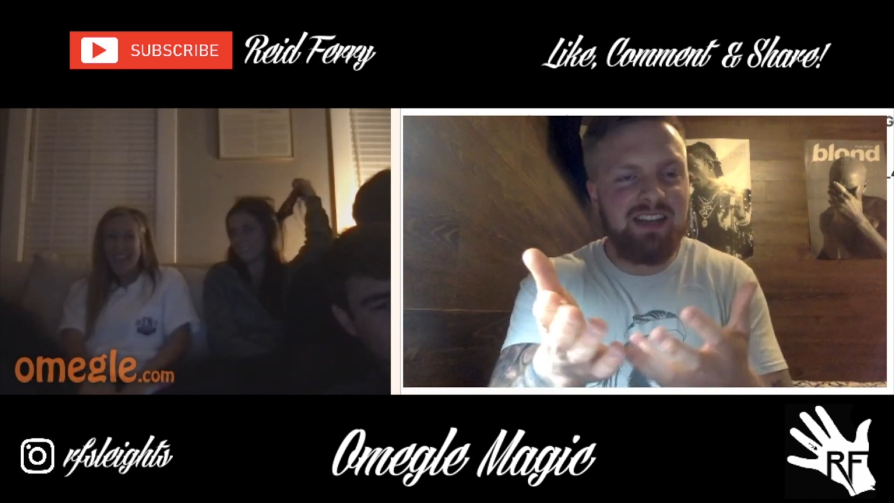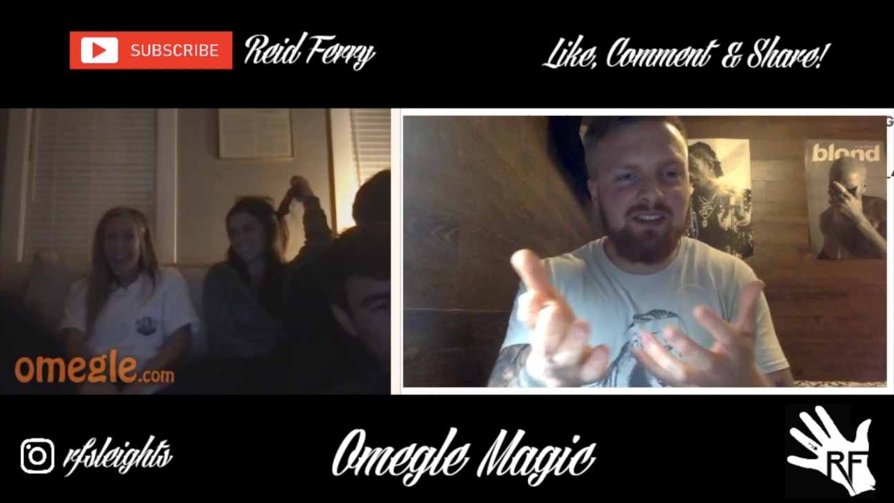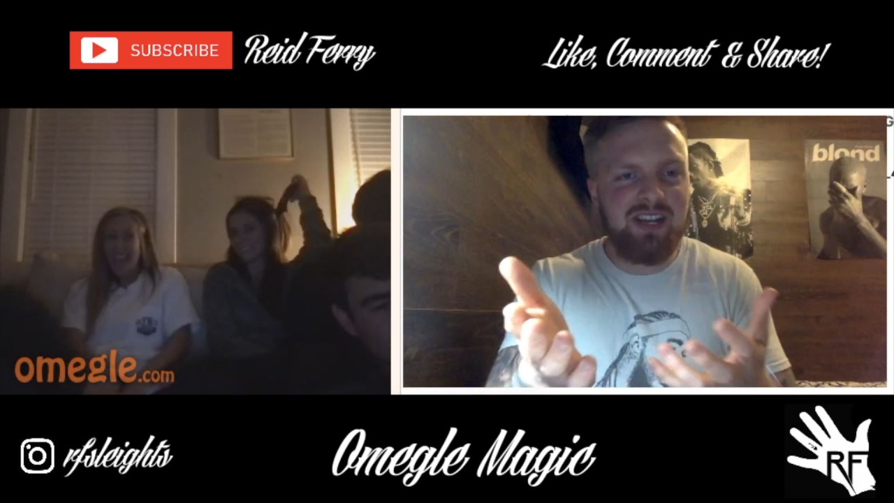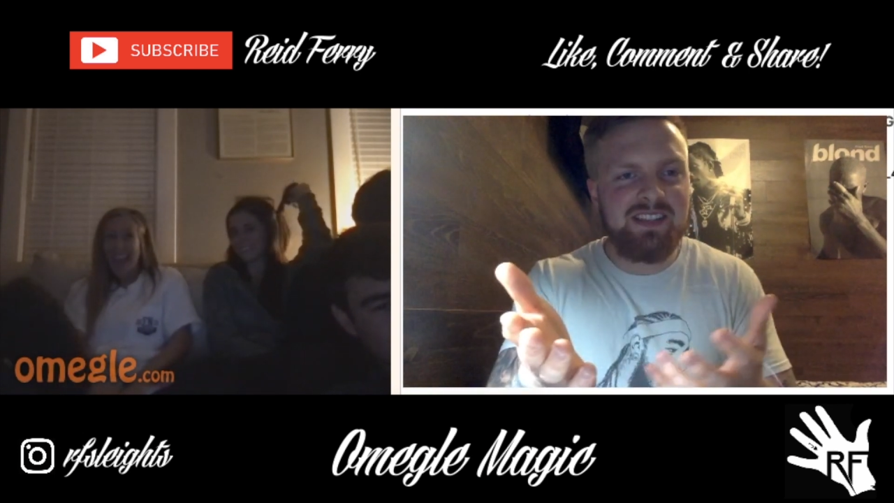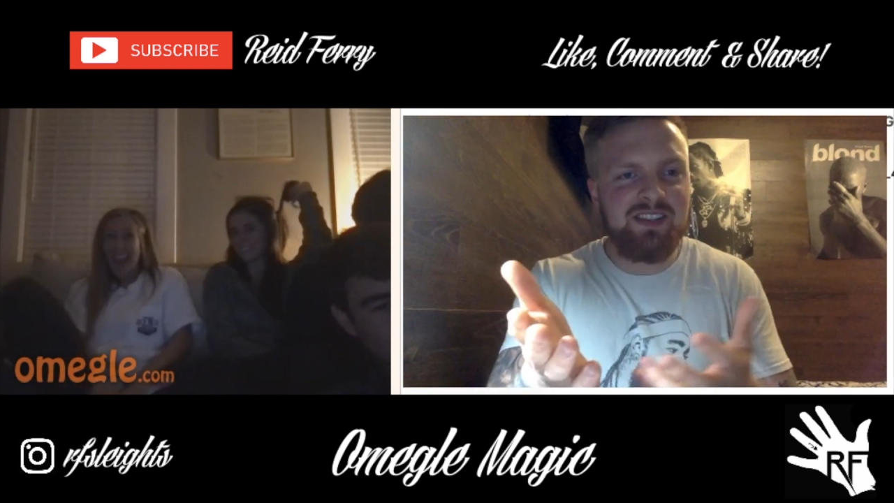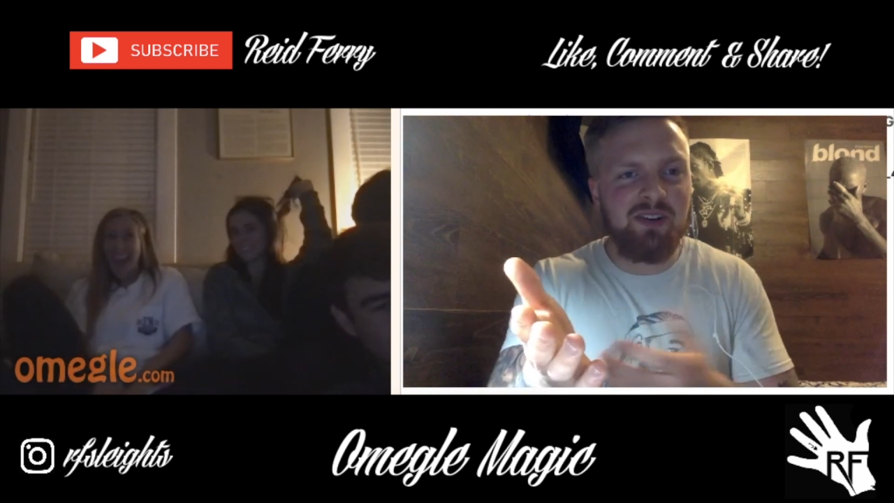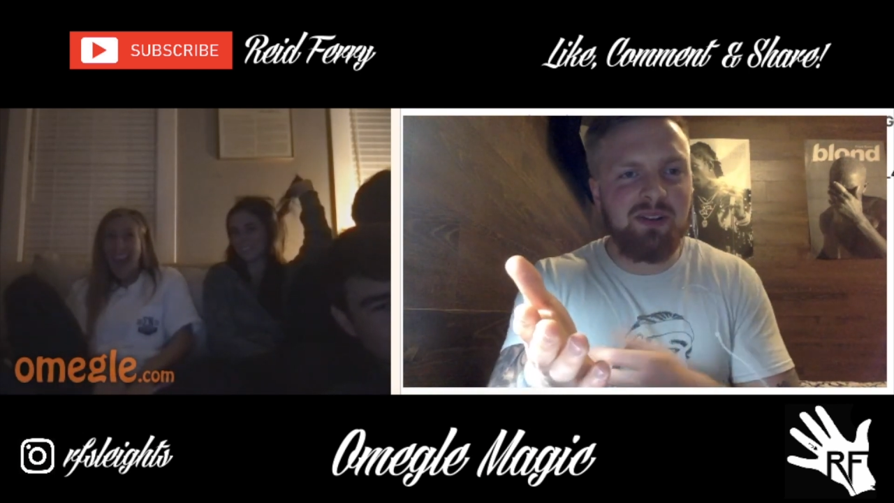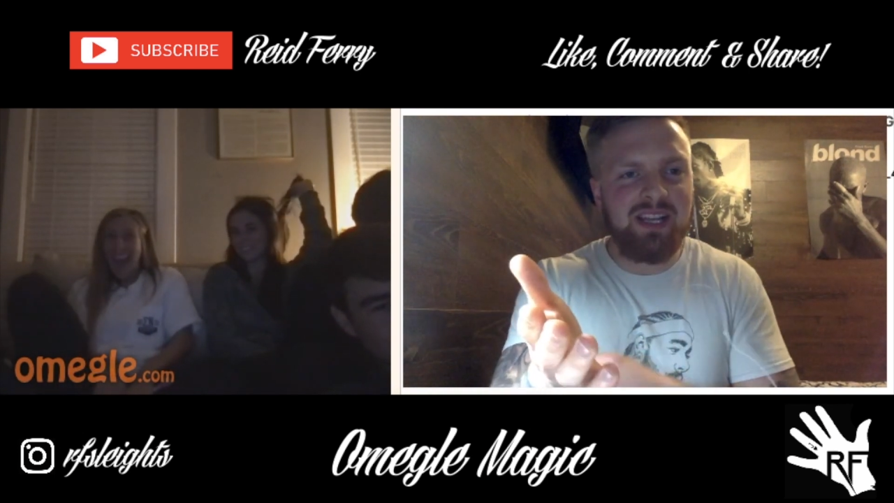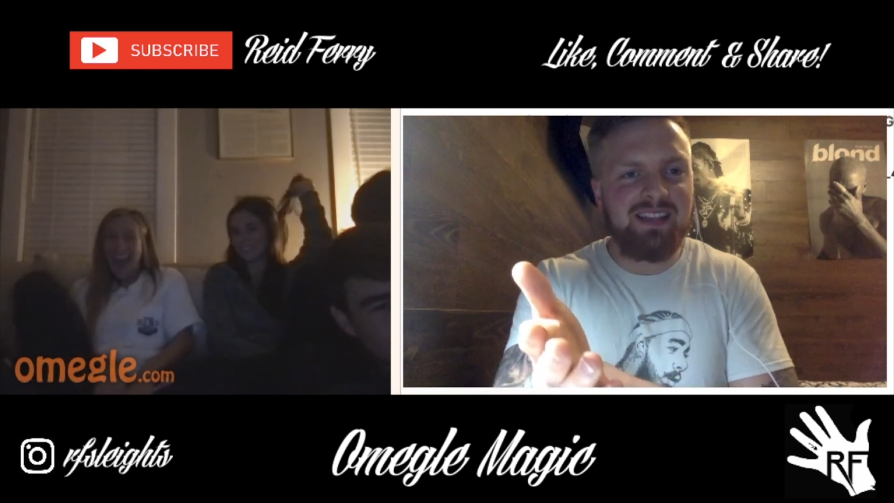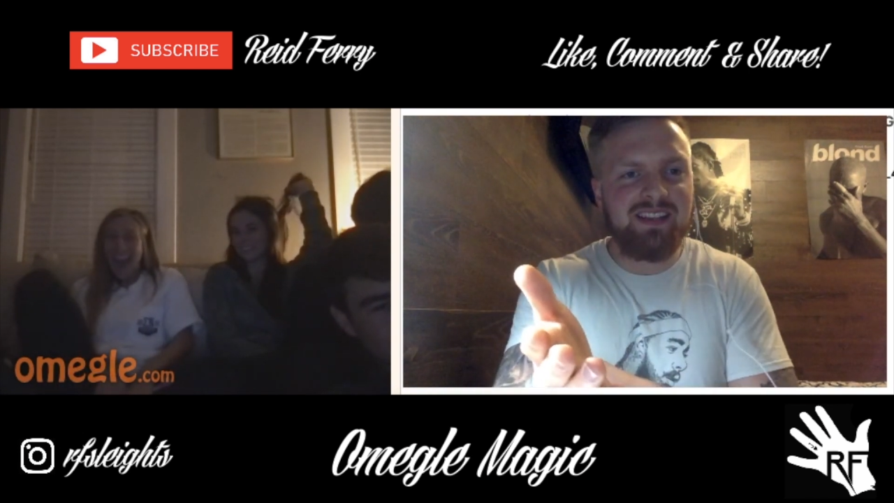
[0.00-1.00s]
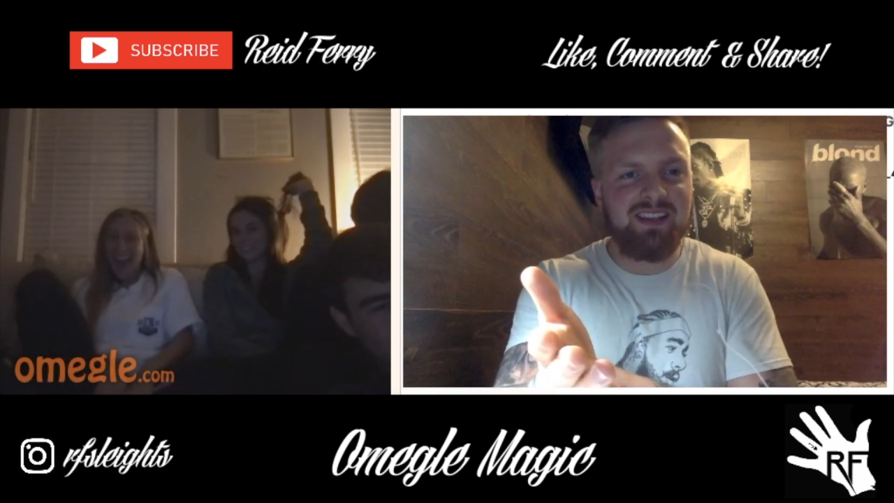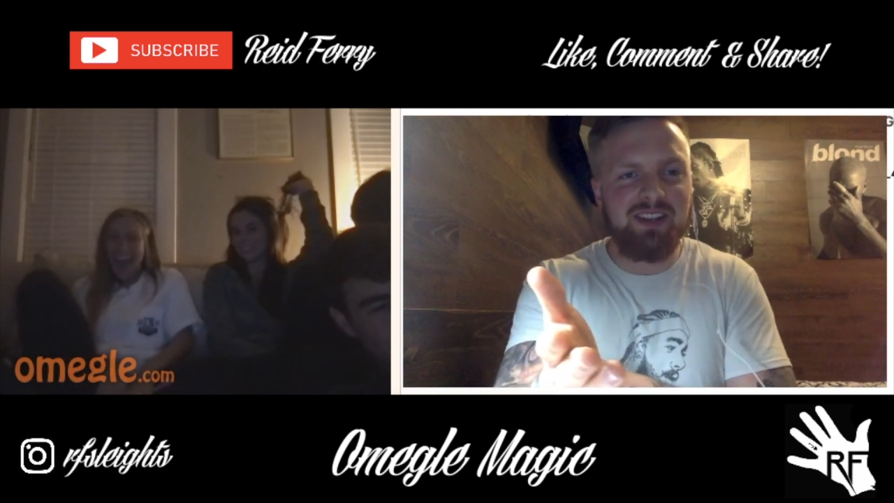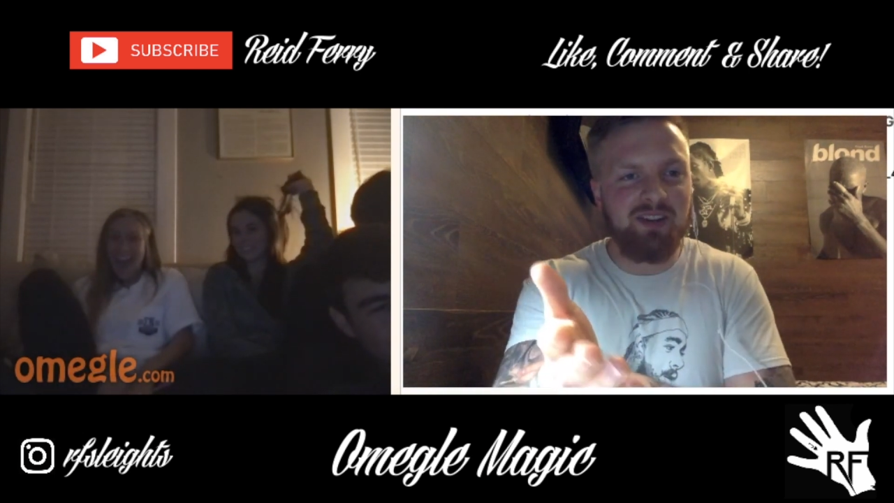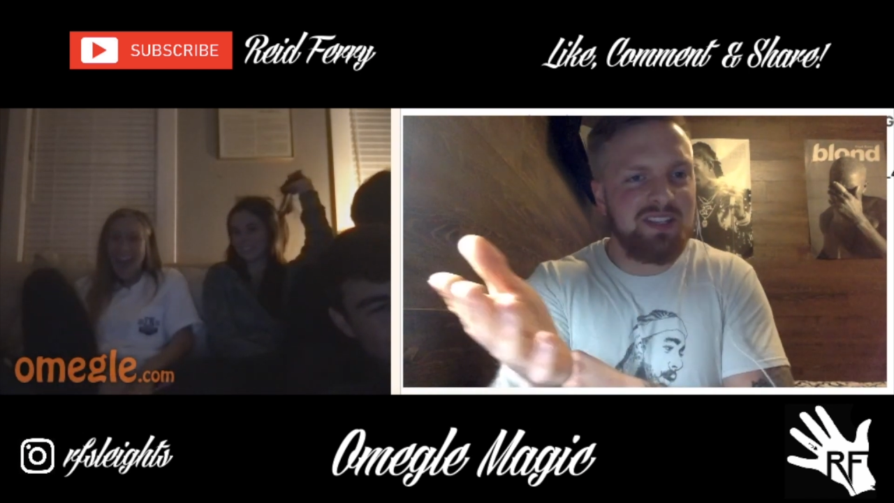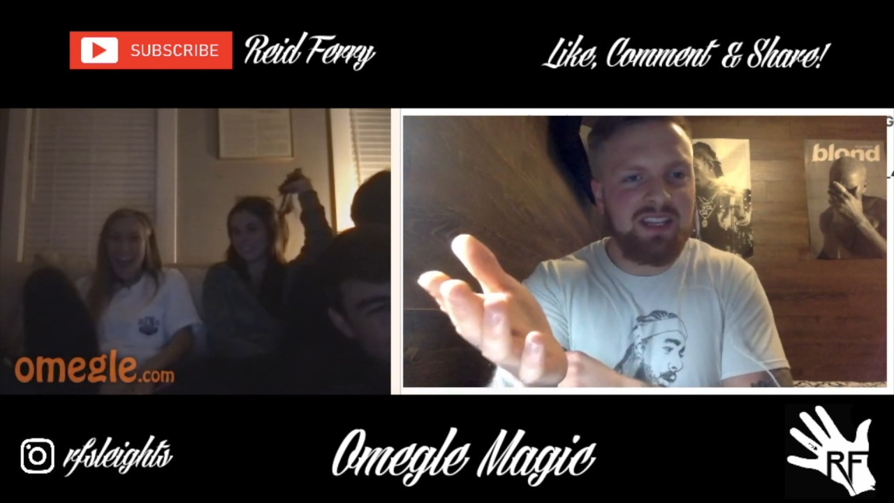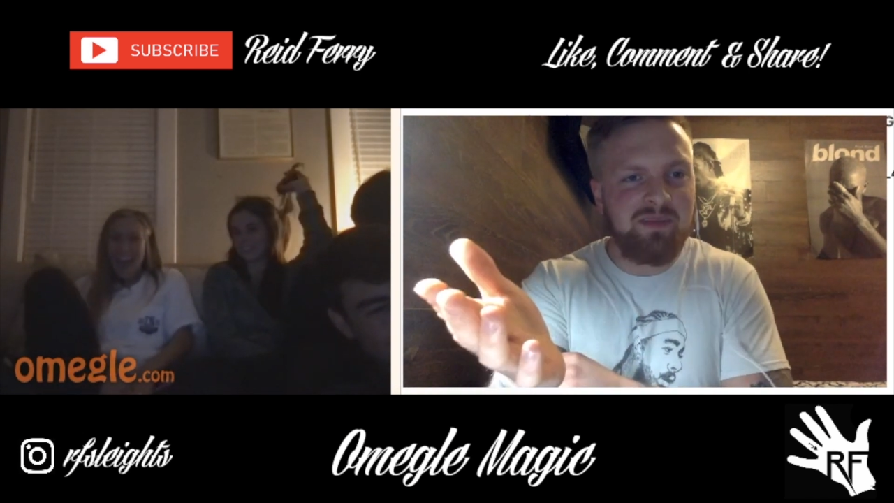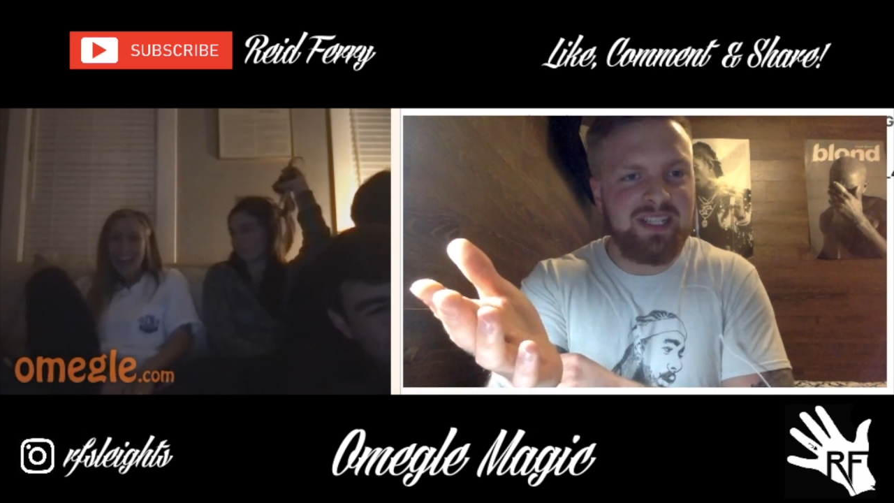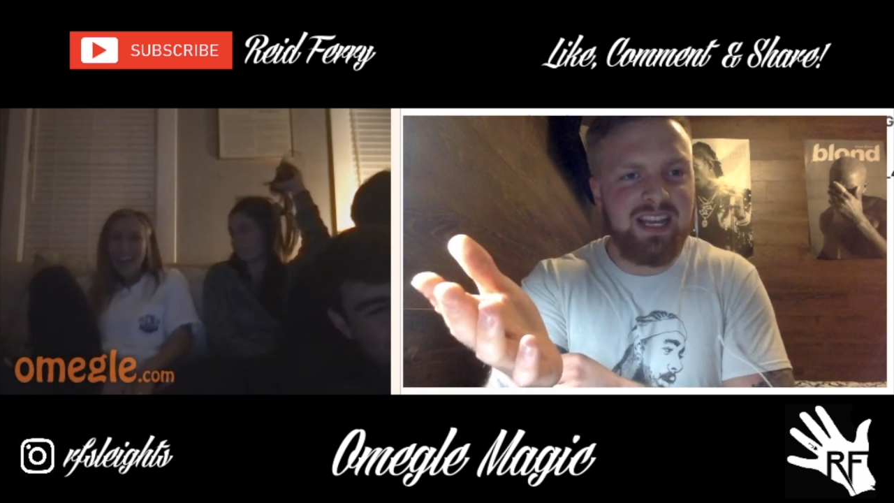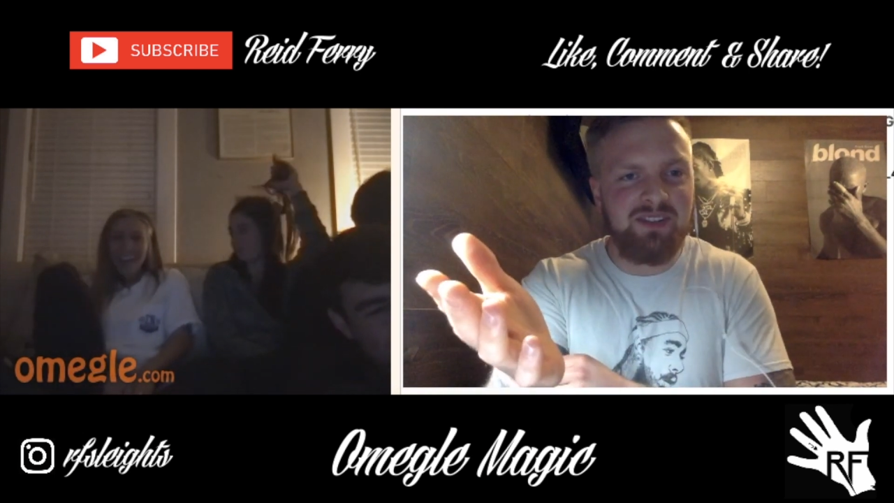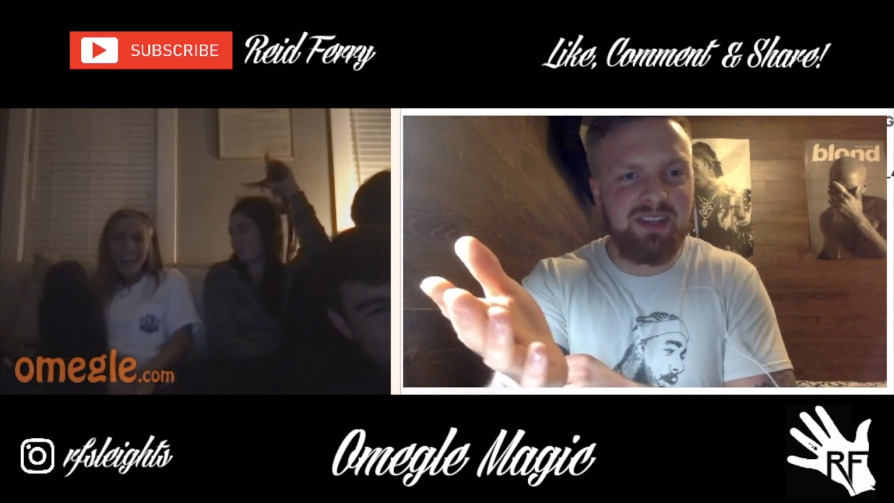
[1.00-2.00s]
do you guys know like the girl sitting beside you?